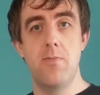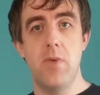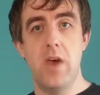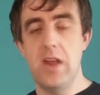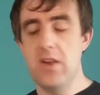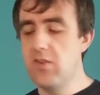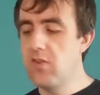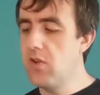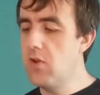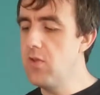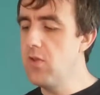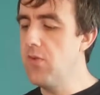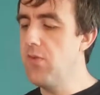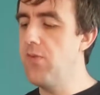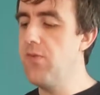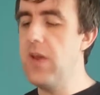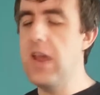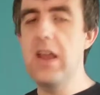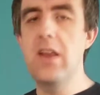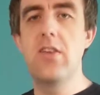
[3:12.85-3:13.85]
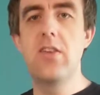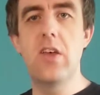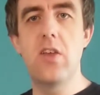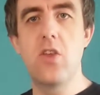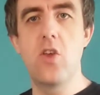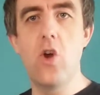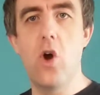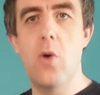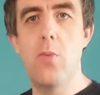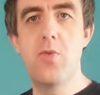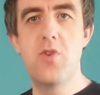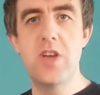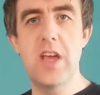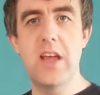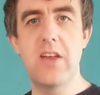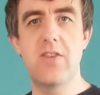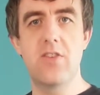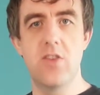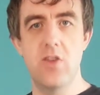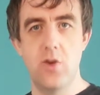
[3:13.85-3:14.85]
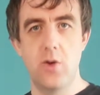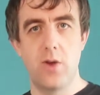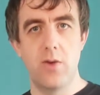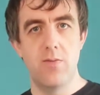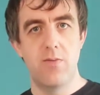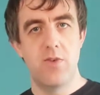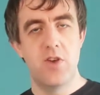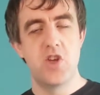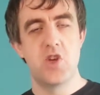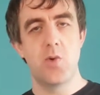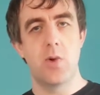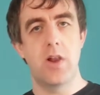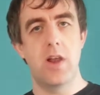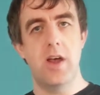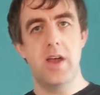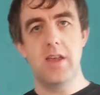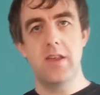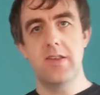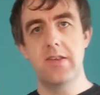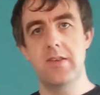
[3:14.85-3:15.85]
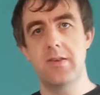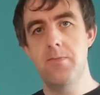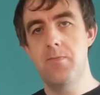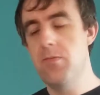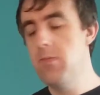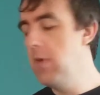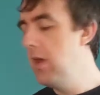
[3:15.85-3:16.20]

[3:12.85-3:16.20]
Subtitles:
and so the fainter the objects that you can visualise.